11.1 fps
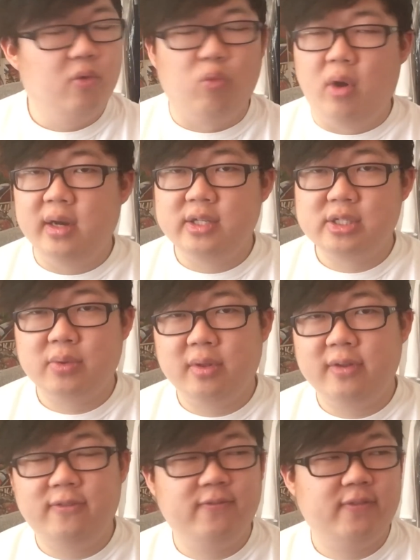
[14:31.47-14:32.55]
One is a
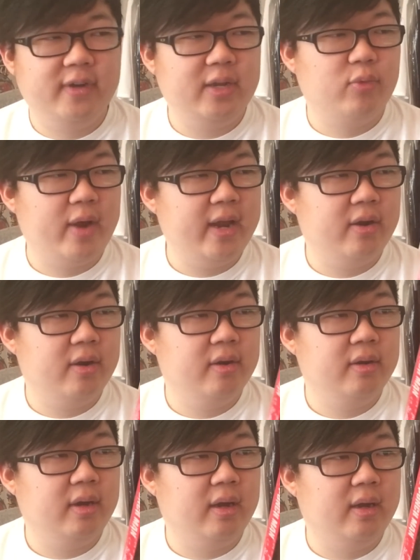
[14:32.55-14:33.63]
really funny
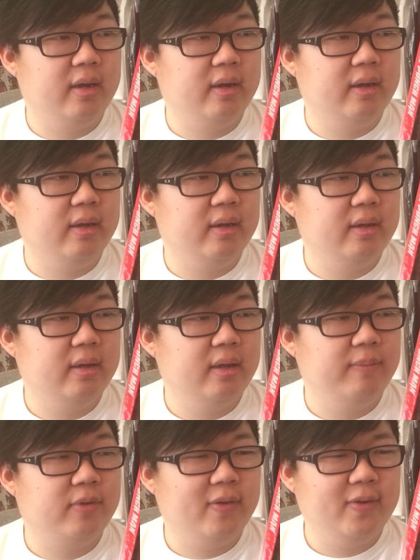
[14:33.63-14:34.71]
writer. Uh,
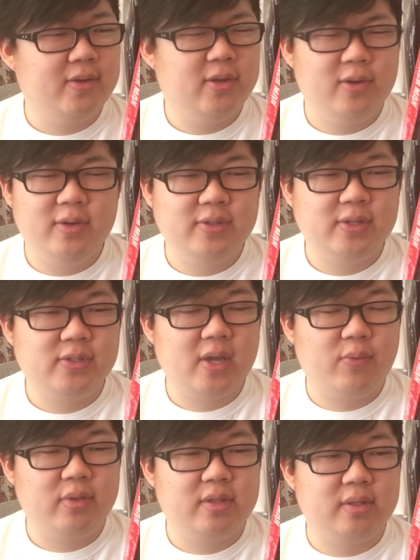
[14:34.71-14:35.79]
I'm very curious as to
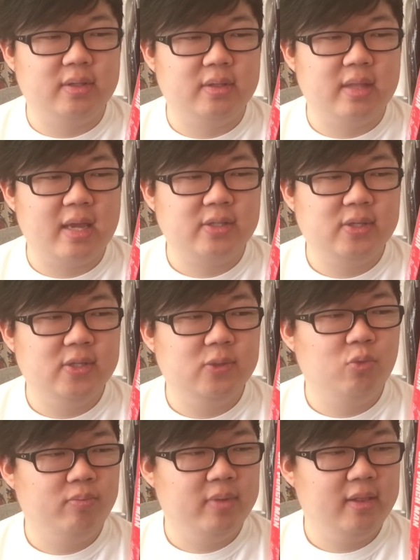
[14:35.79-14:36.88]
what the next
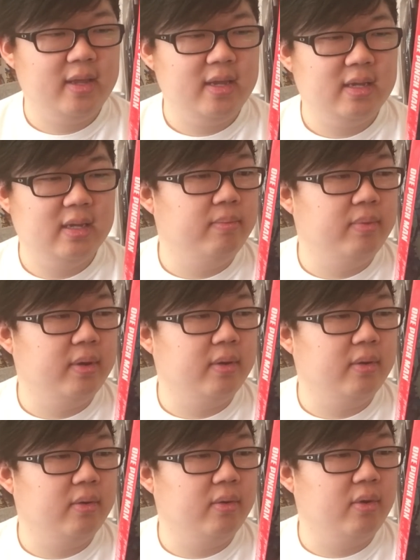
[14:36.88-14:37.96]
season will be like, but
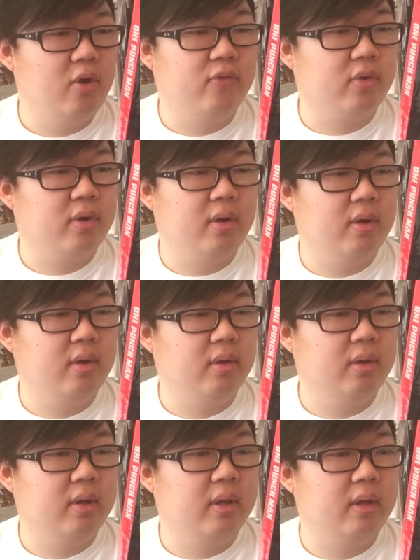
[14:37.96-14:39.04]

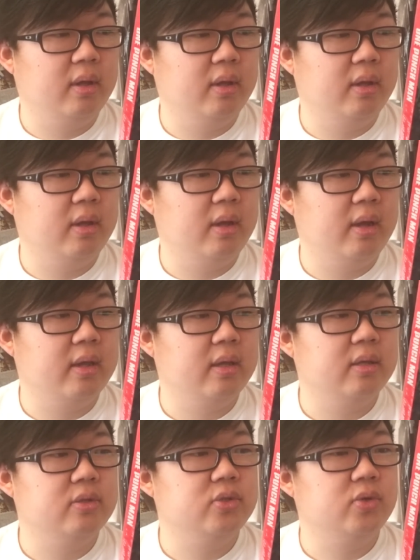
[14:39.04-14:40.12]
overall, uh, I
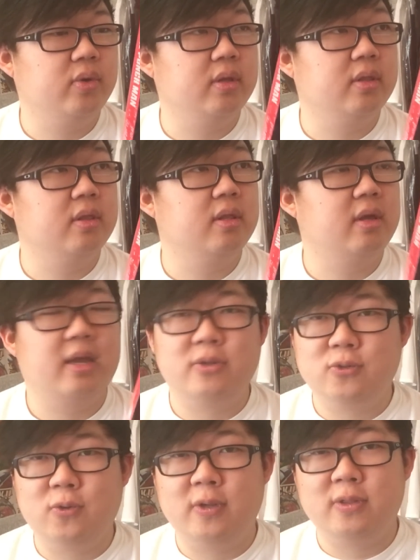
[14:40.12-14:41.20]
enjoyed I
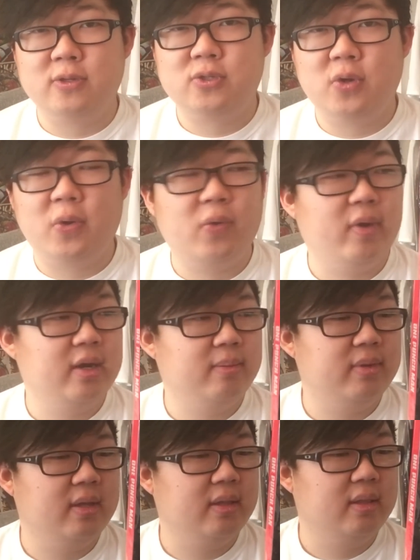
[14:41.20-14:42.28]
enjoyed the show quite a
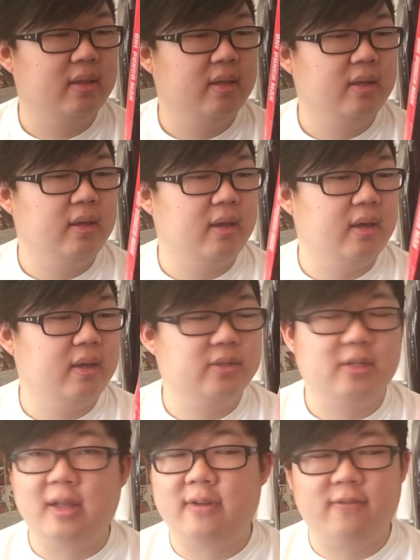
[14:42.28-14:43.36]
bit. Uh,
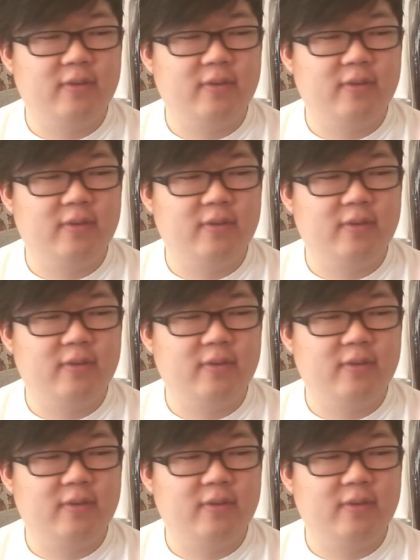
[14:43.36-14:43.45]
it's a lot of